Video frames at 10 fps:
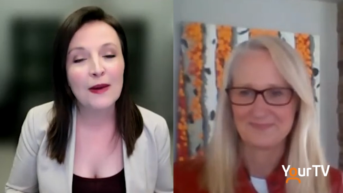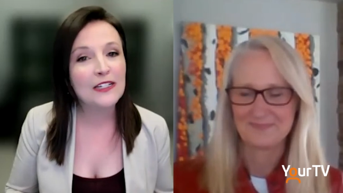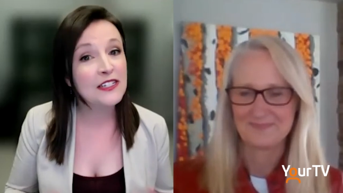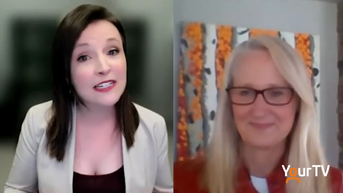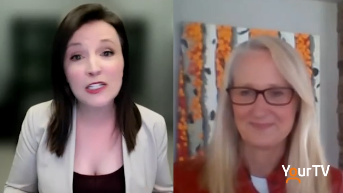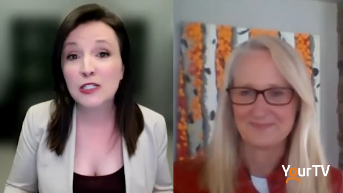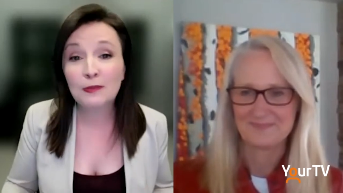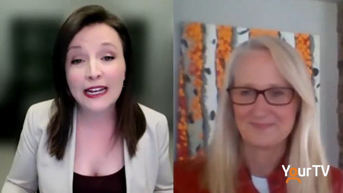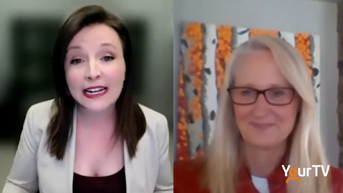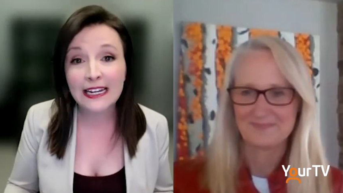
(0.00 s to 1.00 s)
Speaker 1: by just
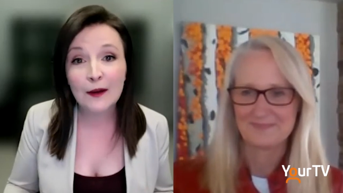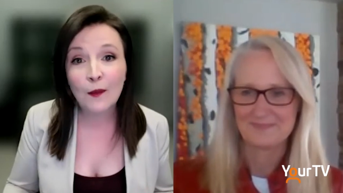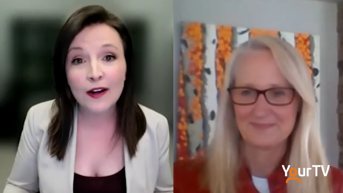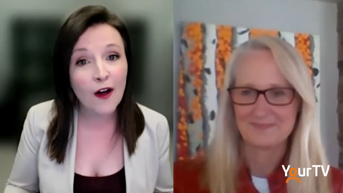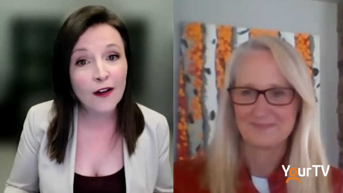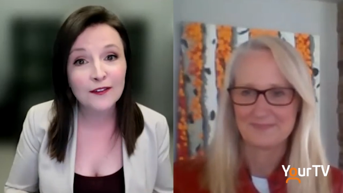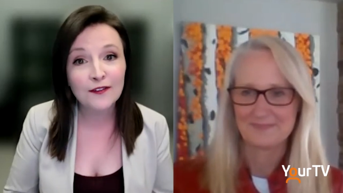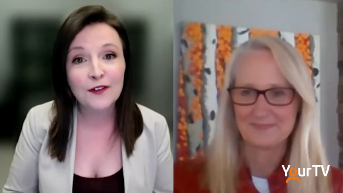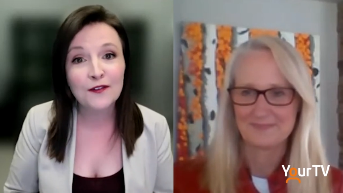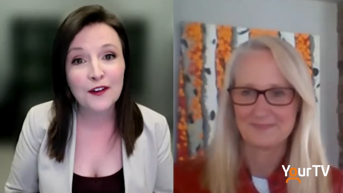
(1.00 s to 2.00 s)
explaining what
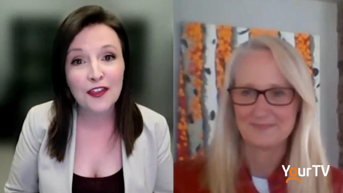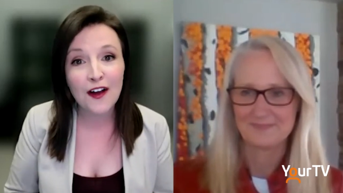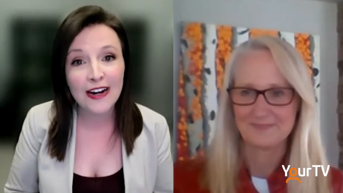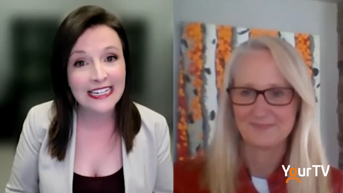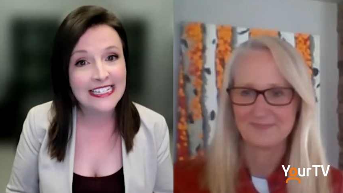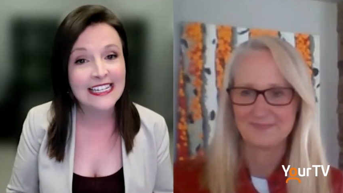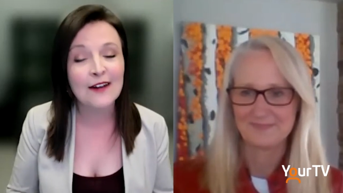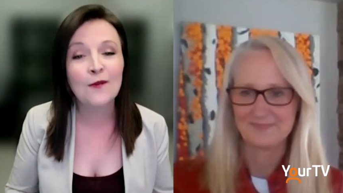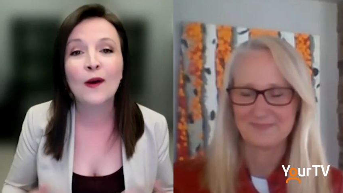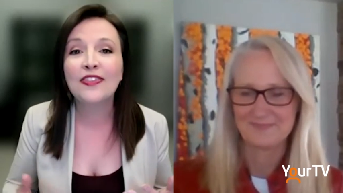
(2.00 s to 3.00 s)
Halton Food for Thought is
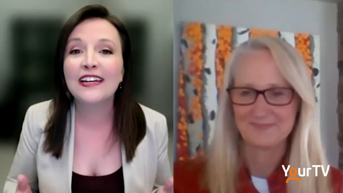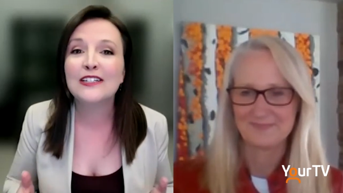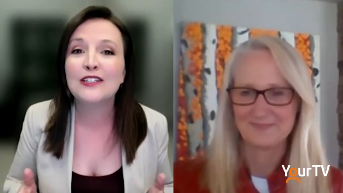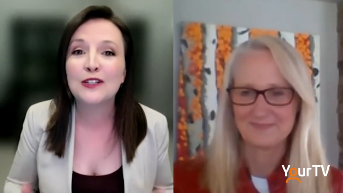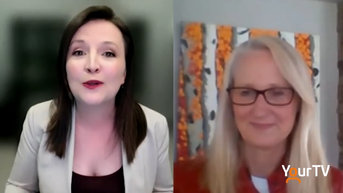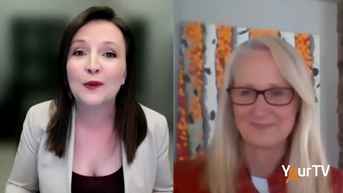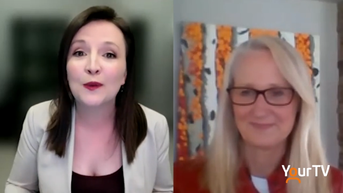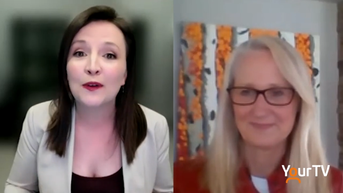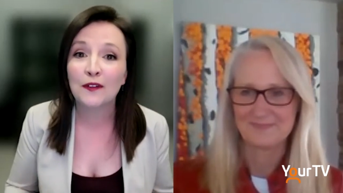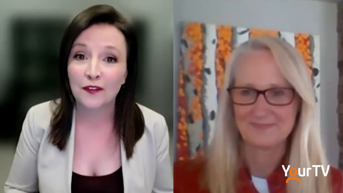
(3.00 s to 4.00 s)
and what they
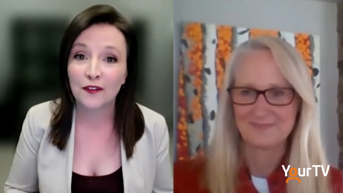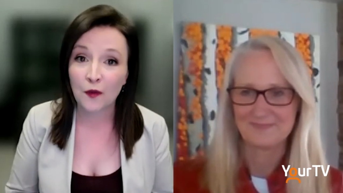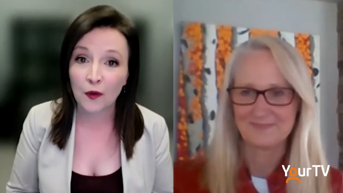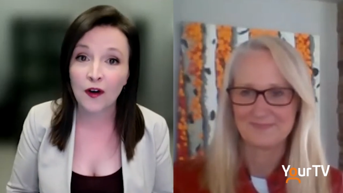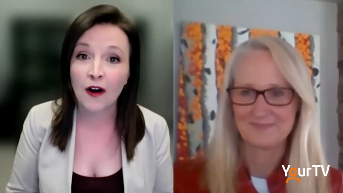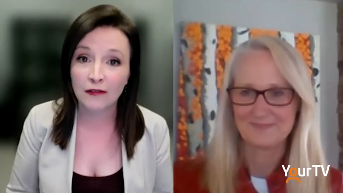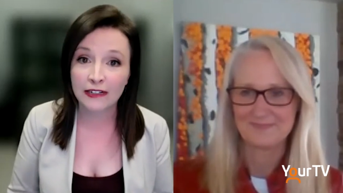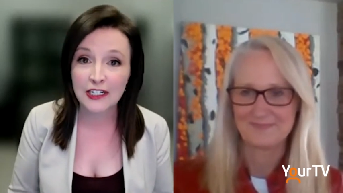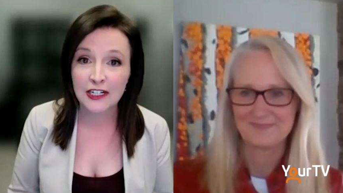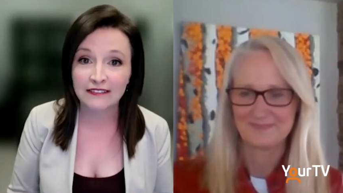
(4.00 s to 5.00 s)
do for our
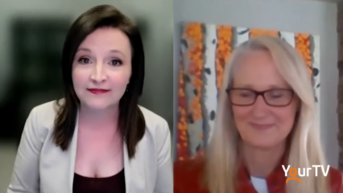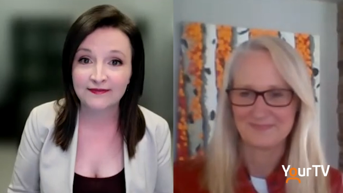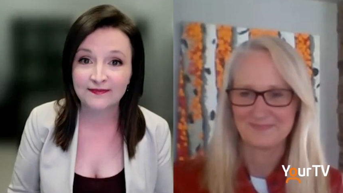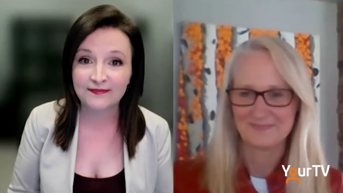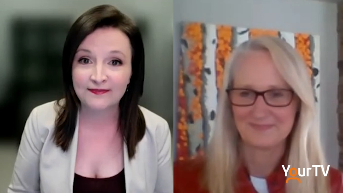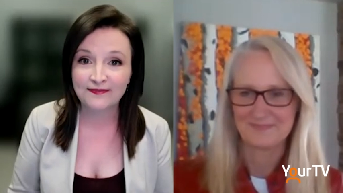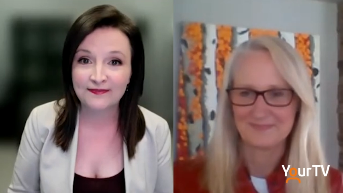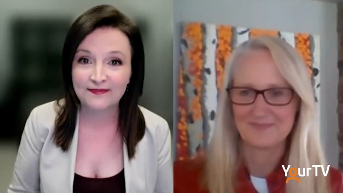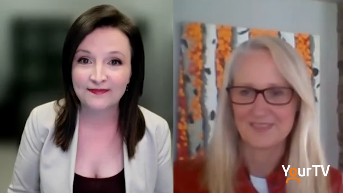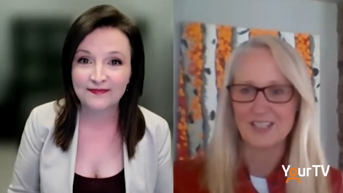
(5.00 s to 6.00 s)
region?
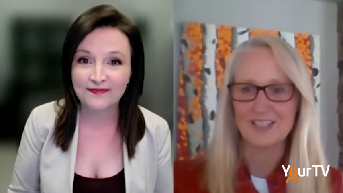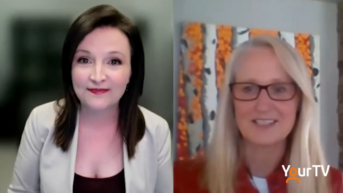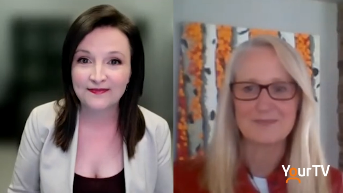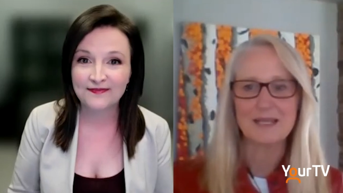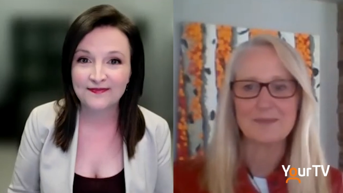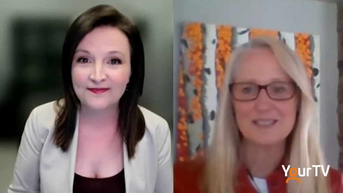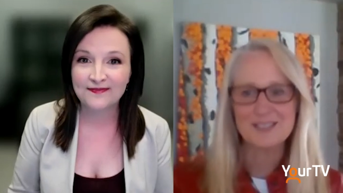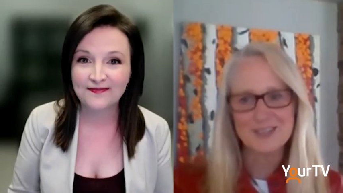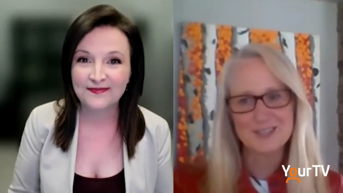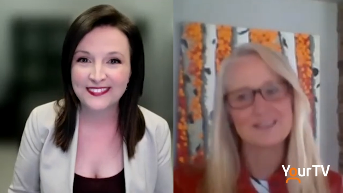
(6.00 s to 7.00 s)
Speaker 2: Awesome, happy to
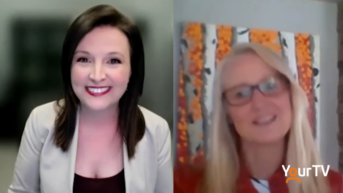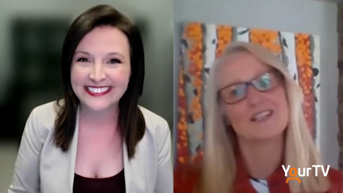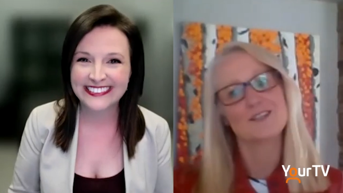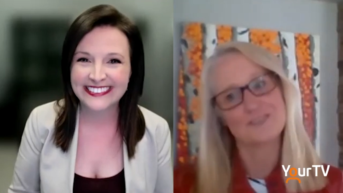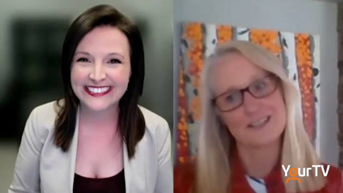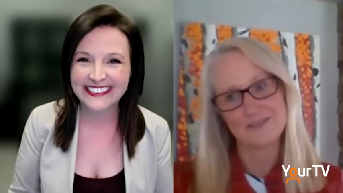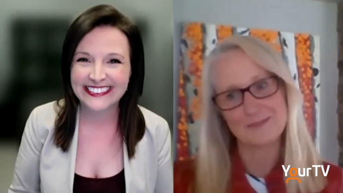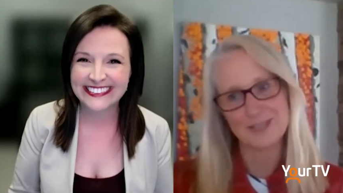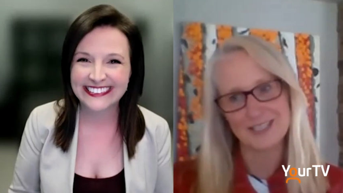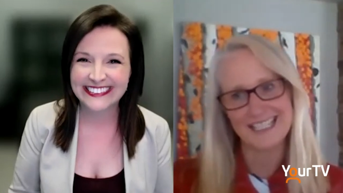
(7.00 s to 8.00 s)
do so, and thank you for having
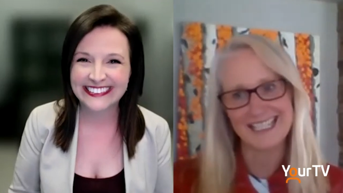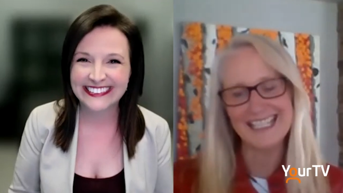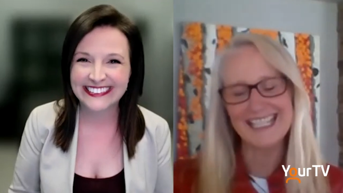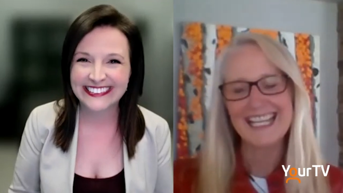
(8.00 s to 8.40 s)
me on, Nikki.